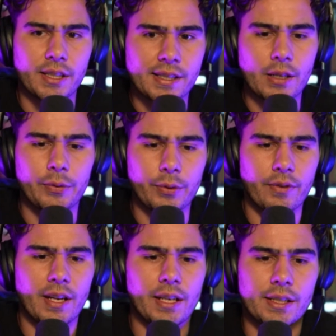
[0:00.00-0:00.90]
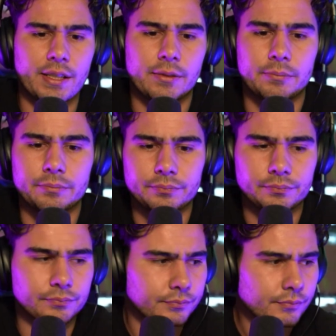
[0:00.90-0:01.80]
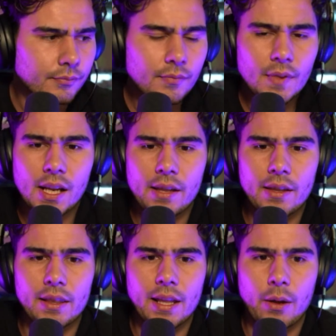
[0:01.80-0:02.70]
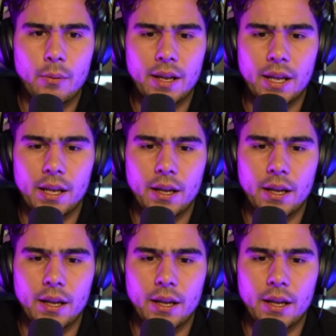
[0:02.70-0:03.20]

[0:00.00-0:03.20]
sell-through rate is. And then that way